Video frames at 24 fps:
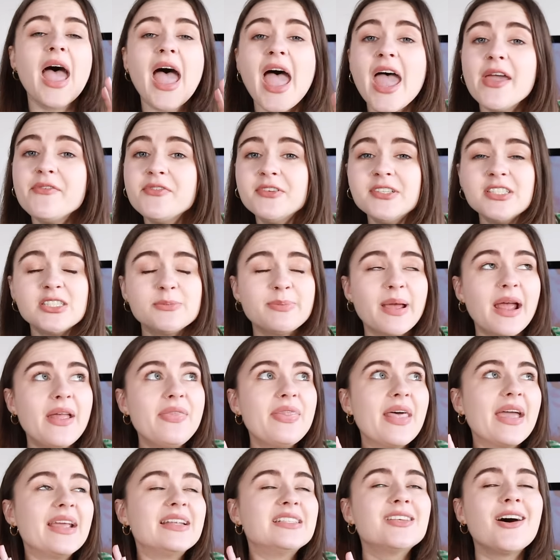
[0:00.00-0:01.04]
Evan spent
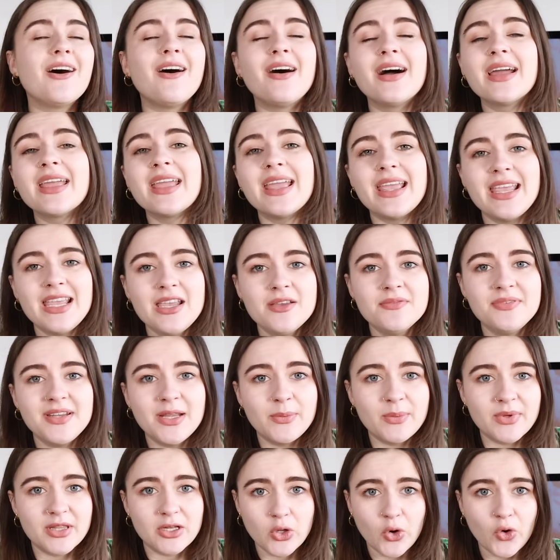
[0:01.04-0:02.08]
that entire evening
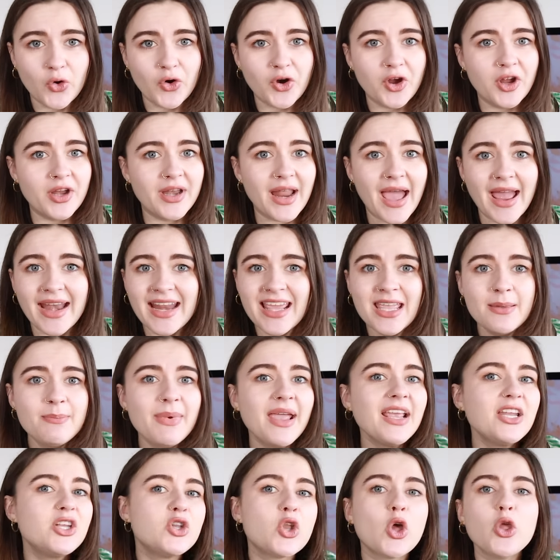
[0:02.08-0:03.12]
with Lauren and he
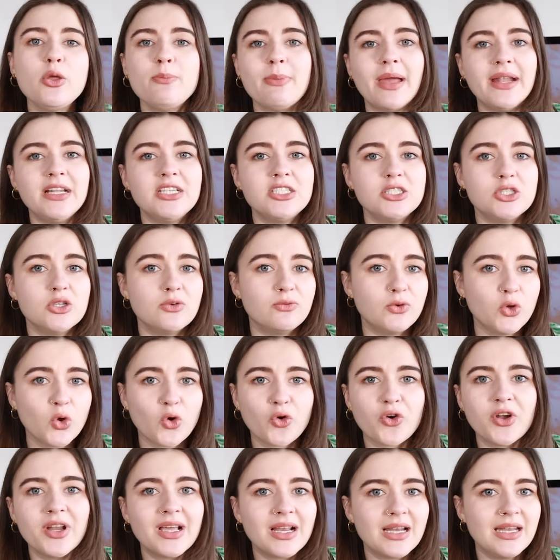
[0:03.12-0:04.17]
made no mention of
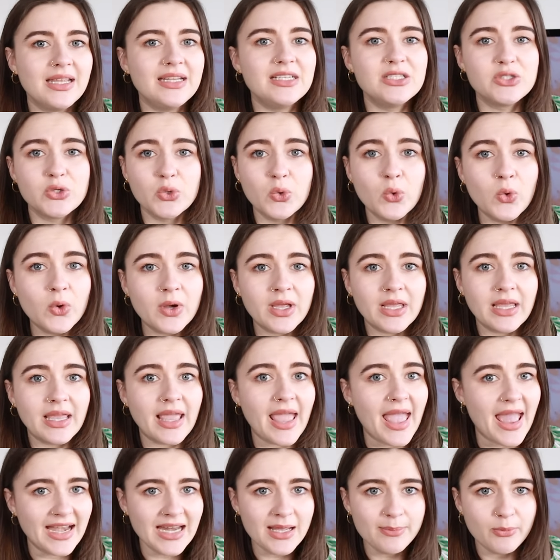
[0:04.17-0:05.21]
Lauren and Clint talking
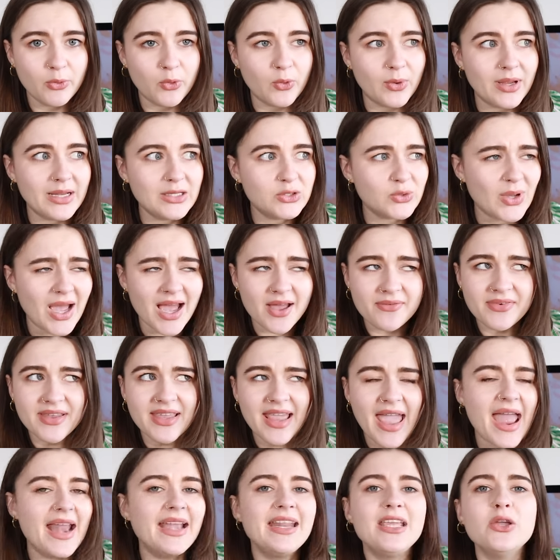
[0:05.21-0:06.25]
at any point or having
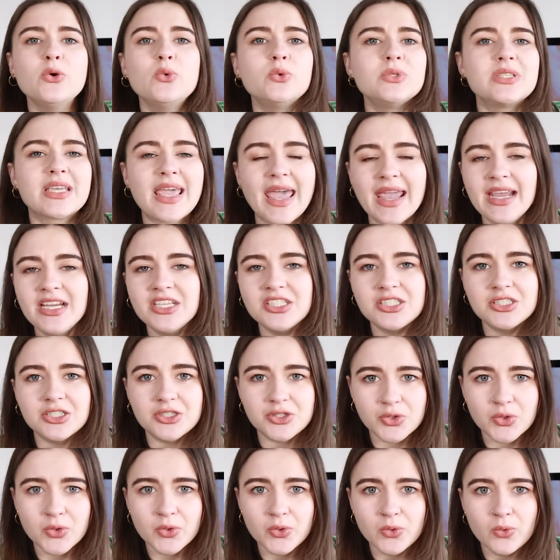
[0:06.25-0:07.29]
any altercation
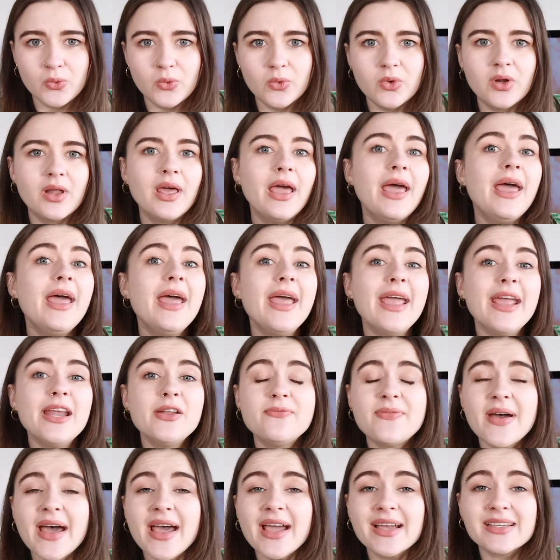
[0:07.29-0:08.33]
at all. In
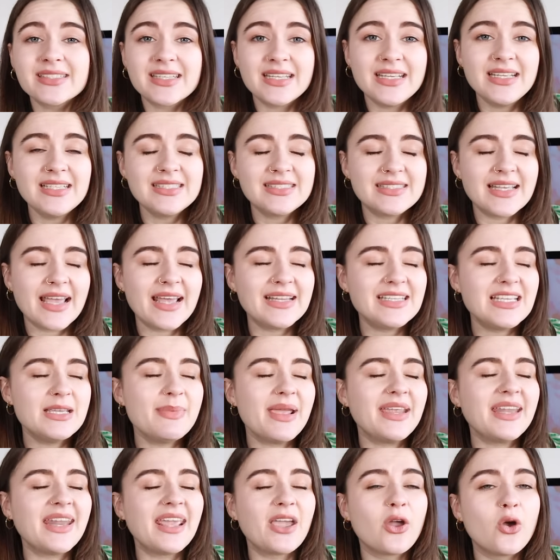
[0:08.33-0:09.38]
fact, he said he
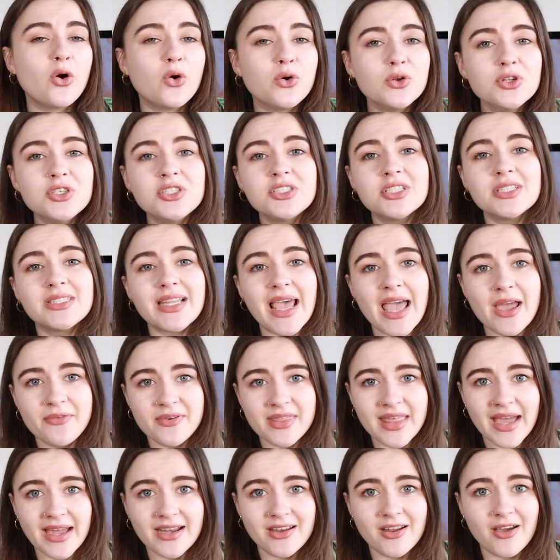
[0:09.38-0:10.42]
made a conscious effort
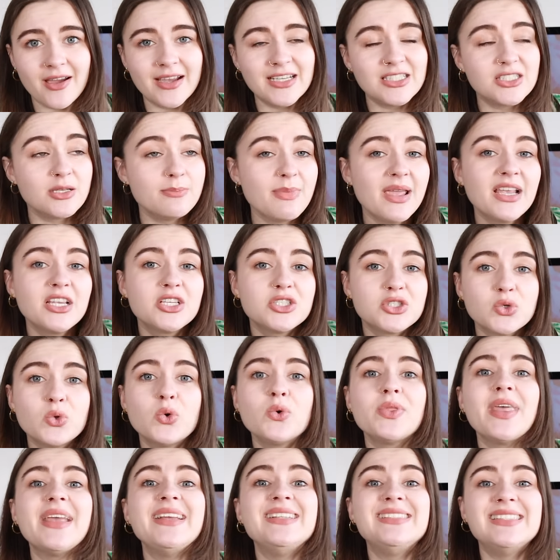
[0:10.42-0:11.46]
that night to make
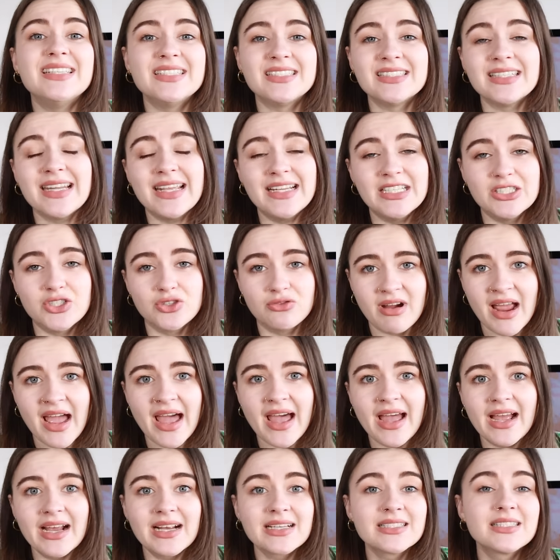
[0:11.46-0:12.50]
sure they didn't
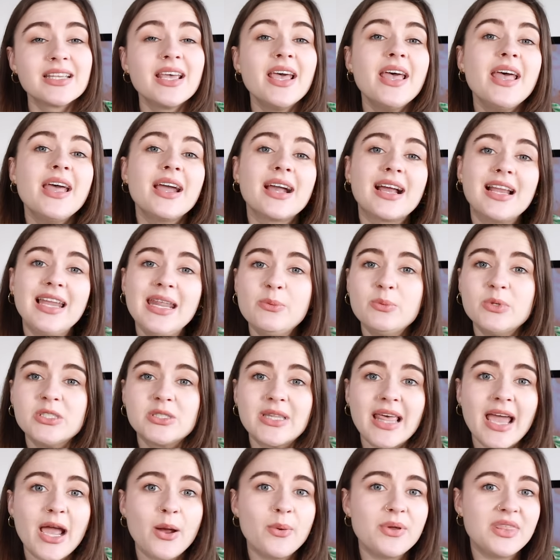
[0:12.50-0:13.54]
interact. Clint was
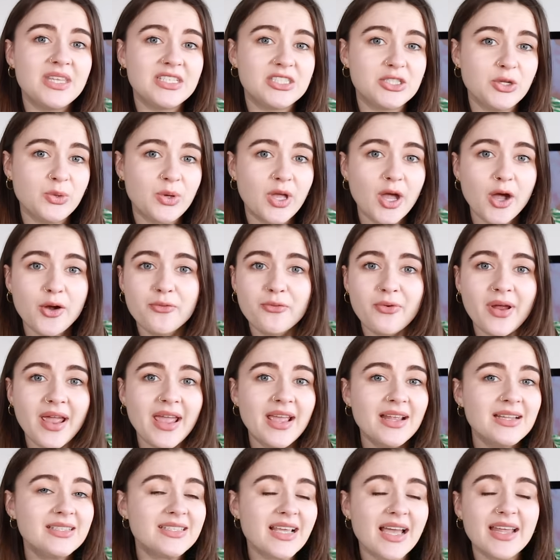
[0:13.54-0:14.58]
there with his new
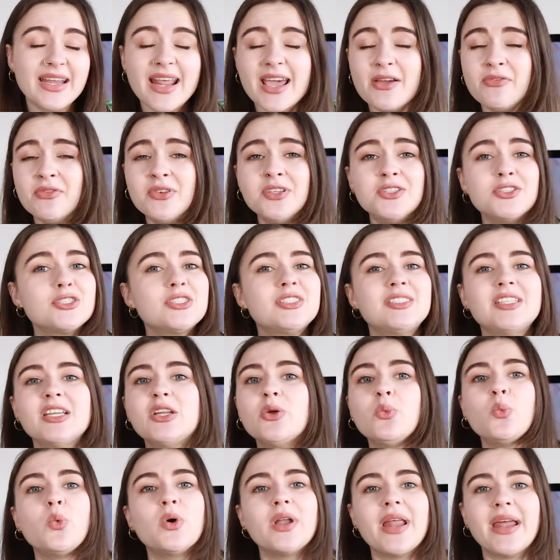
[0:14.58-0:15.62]
girlfriend and Evan just
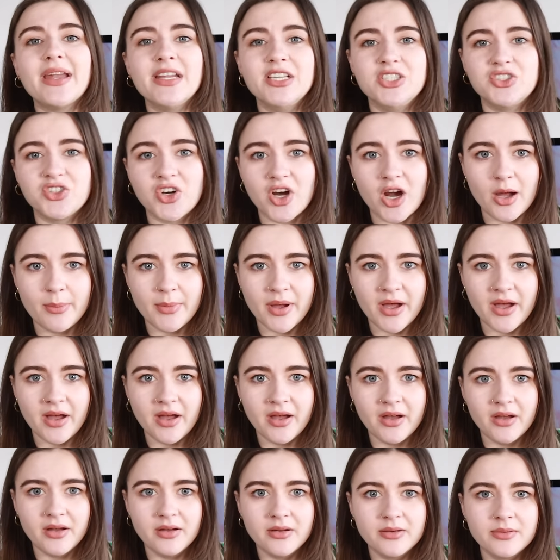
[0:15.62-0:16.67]
didn't want any
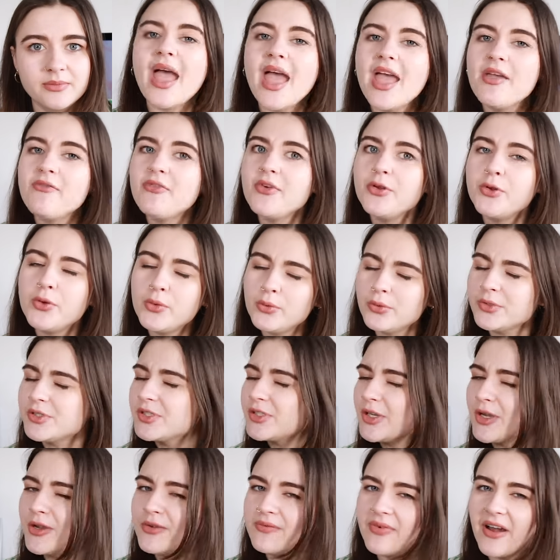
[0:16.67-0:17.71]
drama. Evan
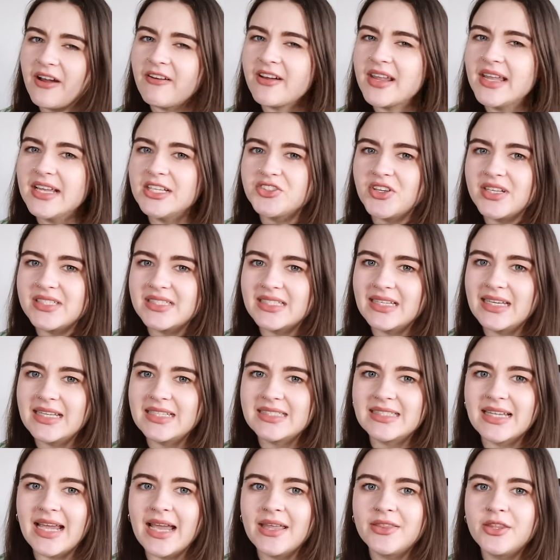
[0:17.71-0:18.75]
also very interestingly
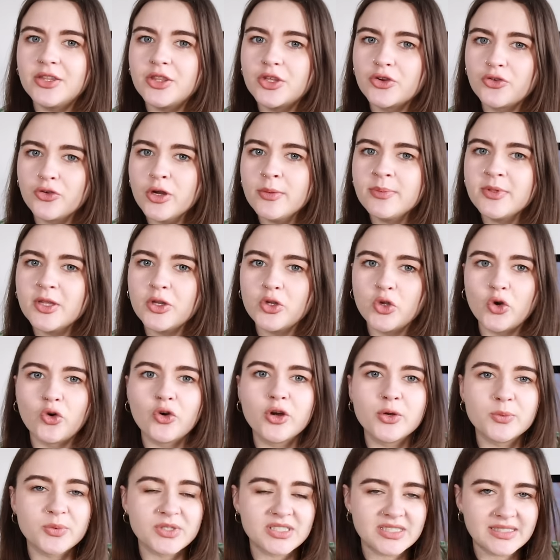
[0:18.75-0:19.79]
said that the group that
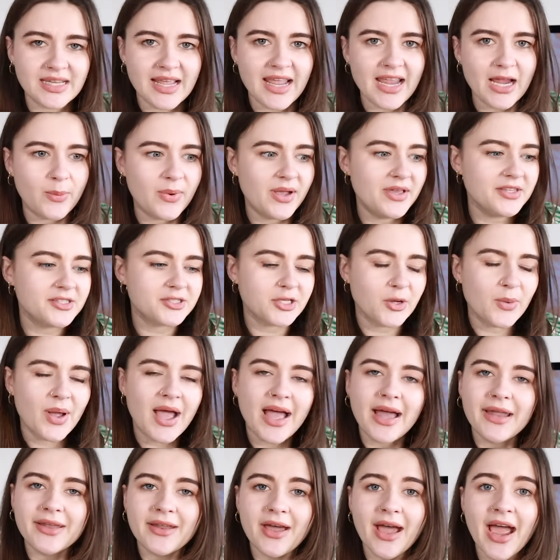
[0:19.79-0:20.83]
Lauren was staying with, so
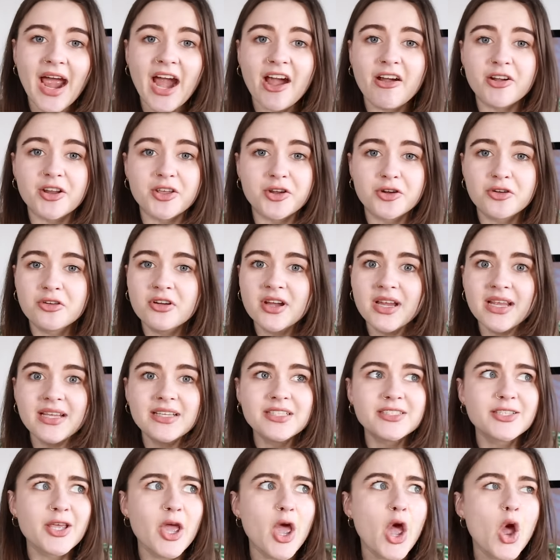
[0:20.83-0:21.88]
Hannah, Aaron, and
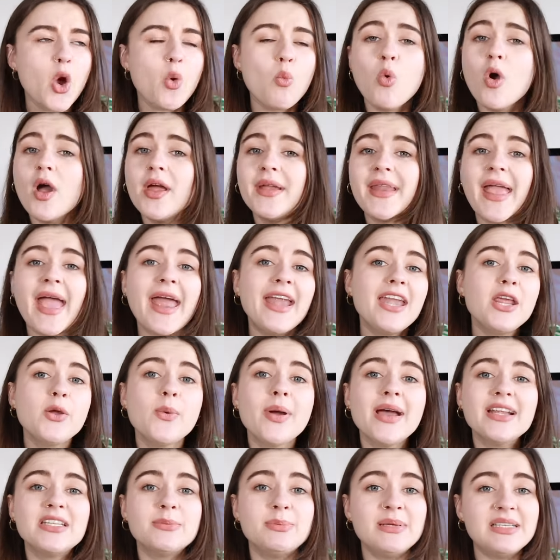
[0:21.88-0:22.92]
Chris, weren't
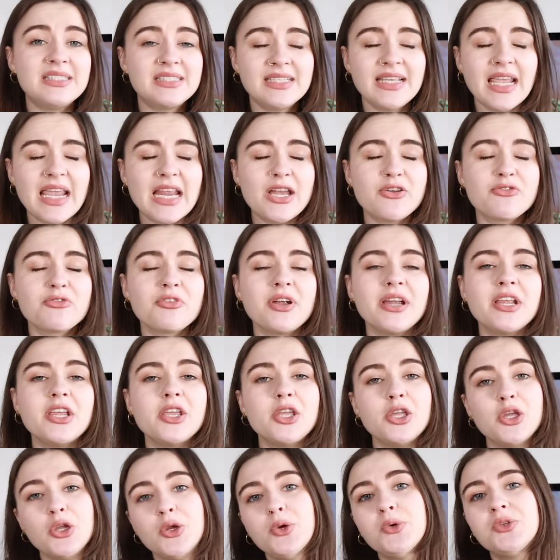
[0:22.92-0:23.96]
anywhere to be seen for a
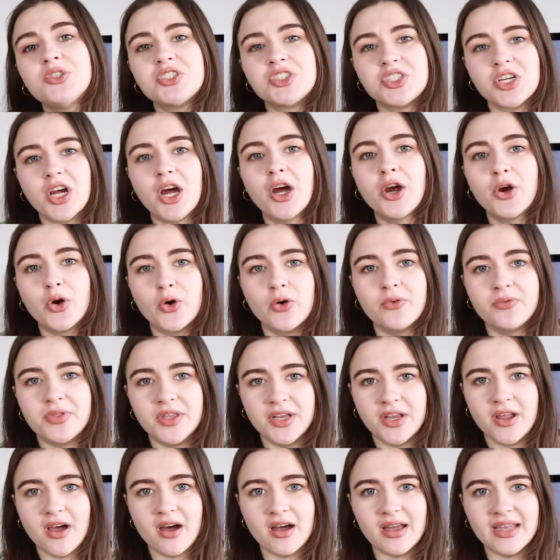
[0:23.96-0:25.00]
huge chunk of the
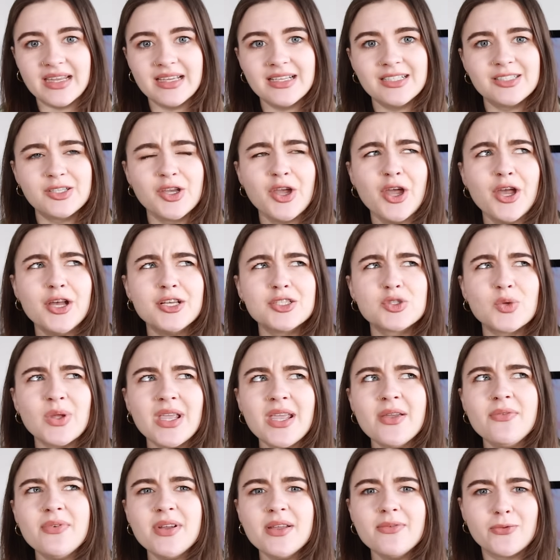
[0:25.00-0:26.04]
night. So
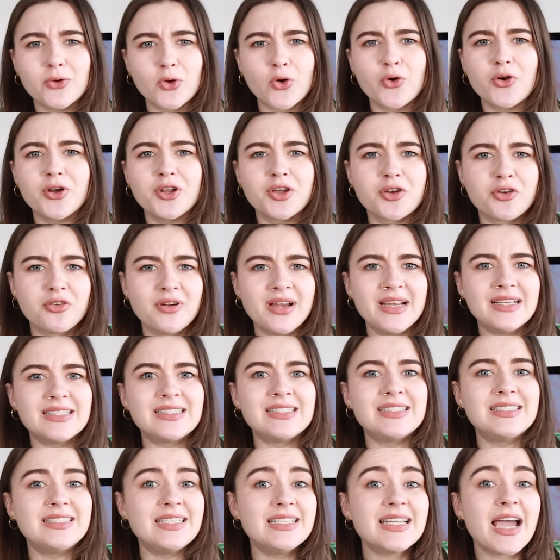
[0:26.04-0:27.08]
even if Lauren and Chris
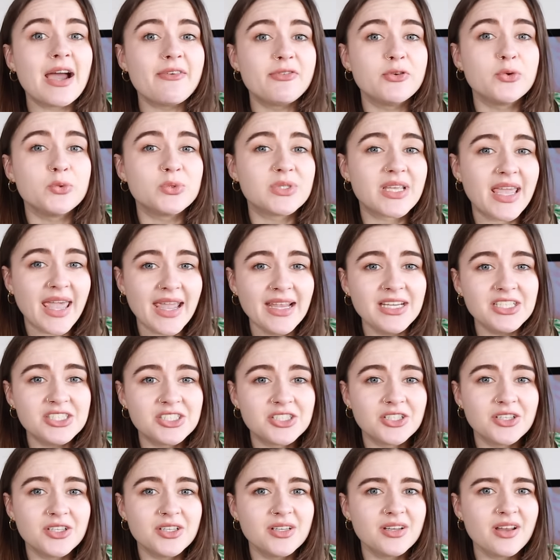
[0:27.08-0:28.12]
did have an
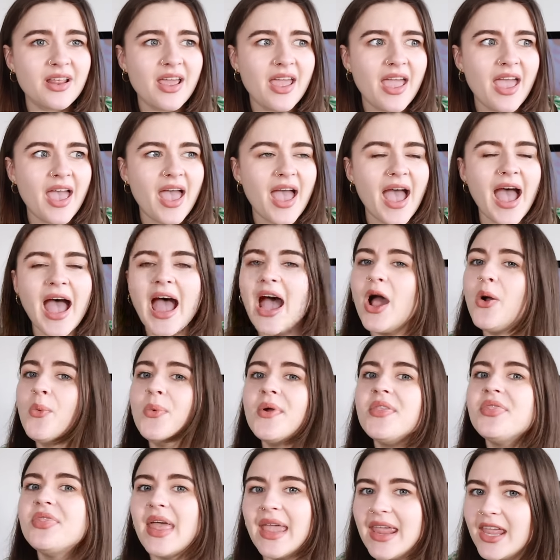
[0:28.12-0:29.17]
altercation, how
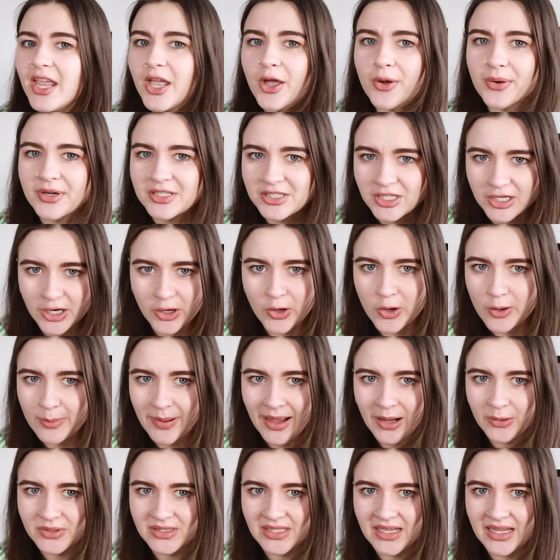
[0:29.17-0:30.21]
were they going to know
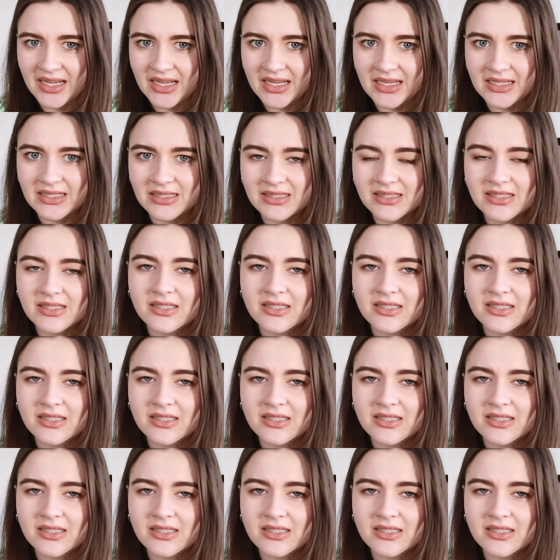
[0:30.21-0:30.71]
about it?